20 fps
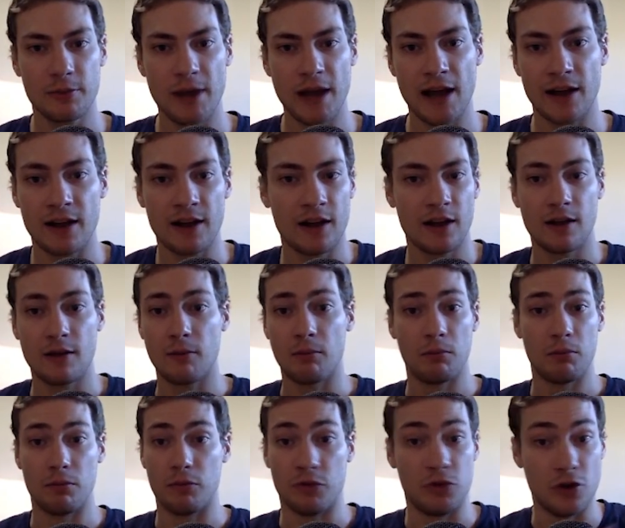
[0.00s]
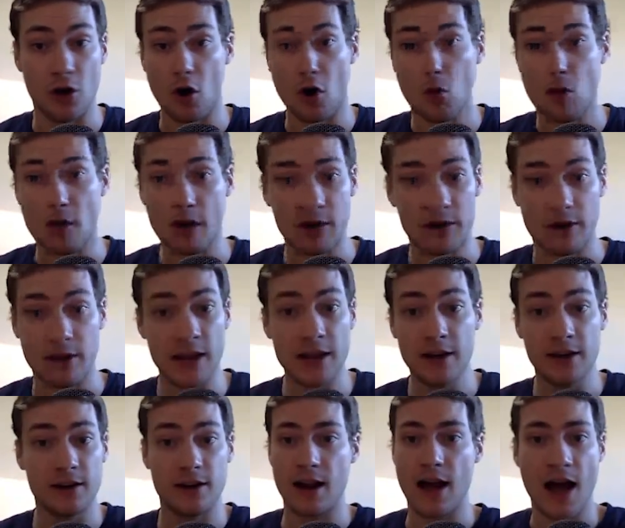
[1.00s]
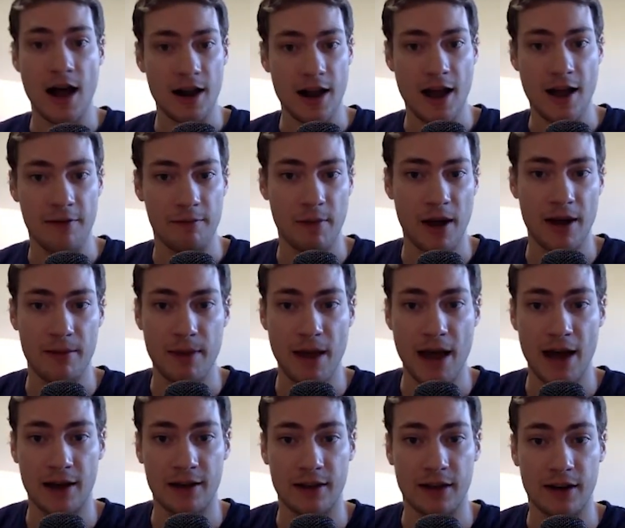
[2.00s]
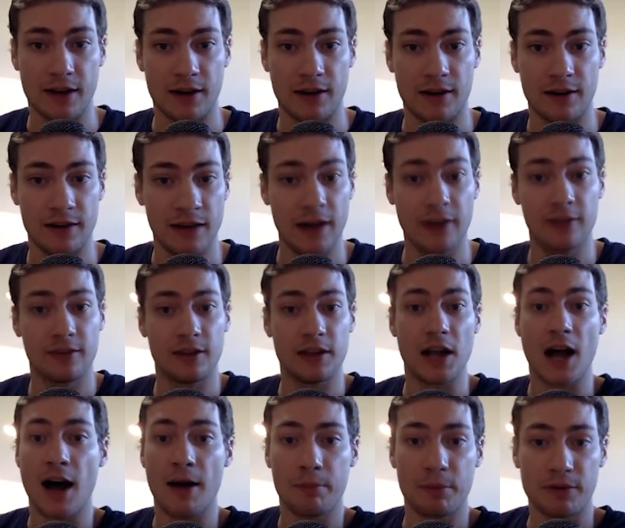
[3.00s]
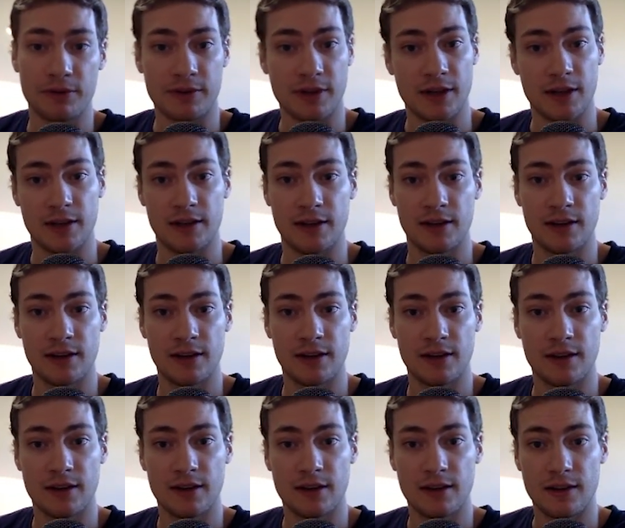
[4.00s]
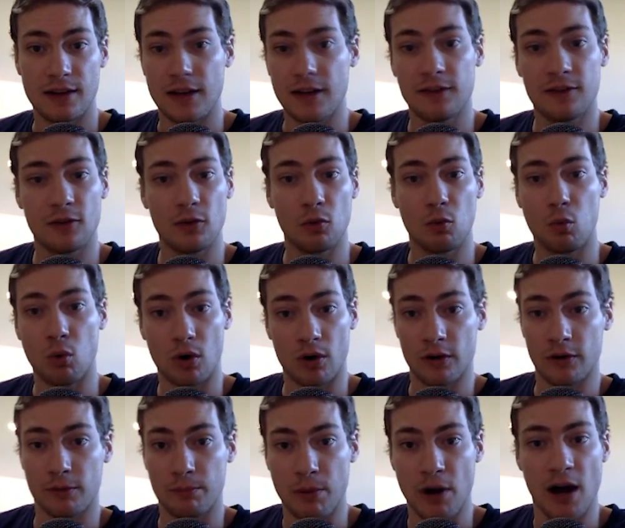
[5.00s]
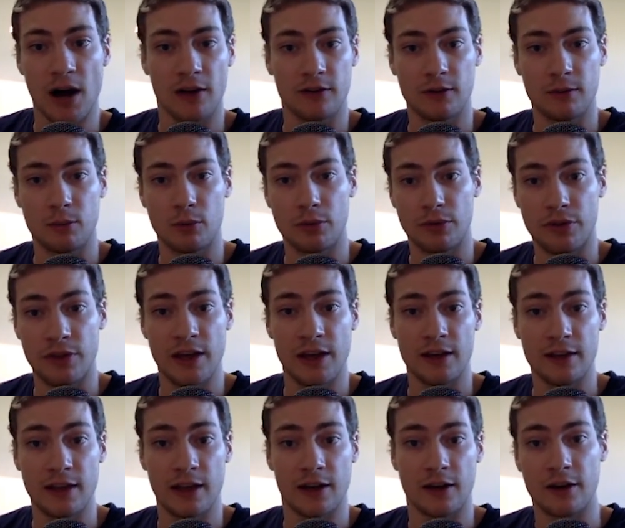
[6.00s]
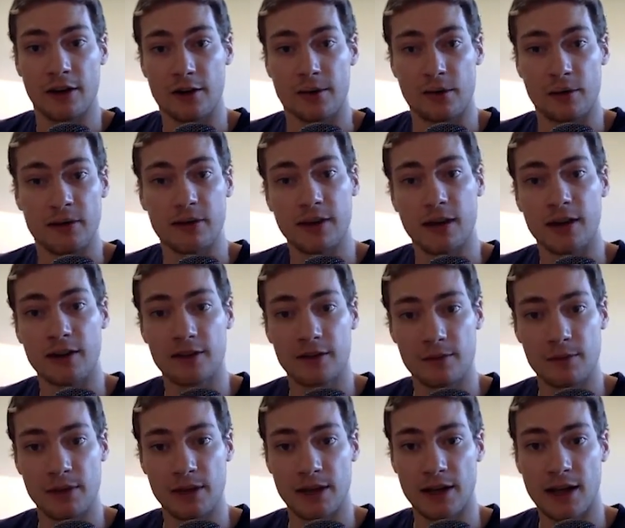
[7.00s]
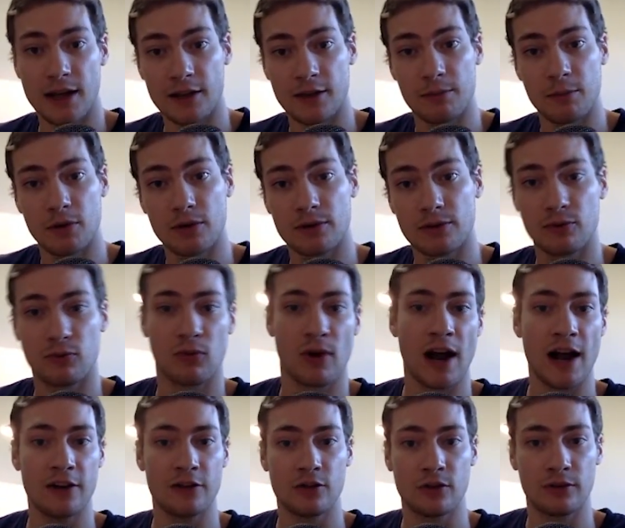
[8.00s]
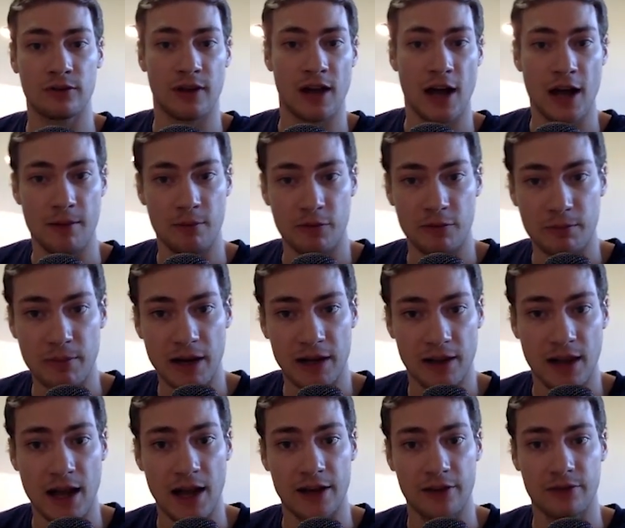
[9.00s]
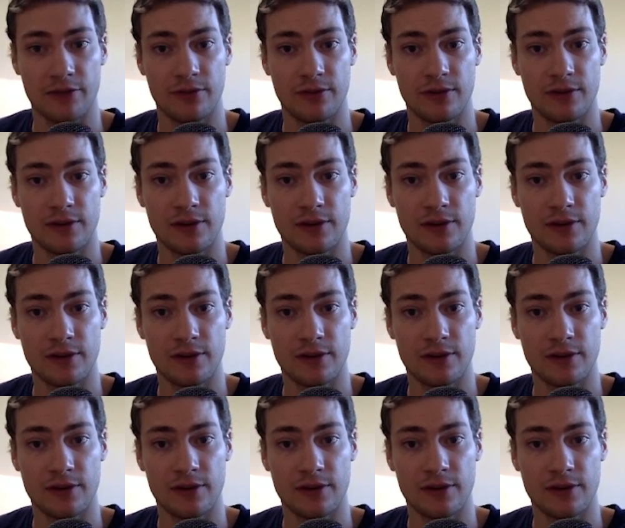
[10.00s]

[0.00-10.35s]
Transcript: back no one they did not have my back there that is the opposite that is the worst possible thing that could have been done to me at the most fragile time of my life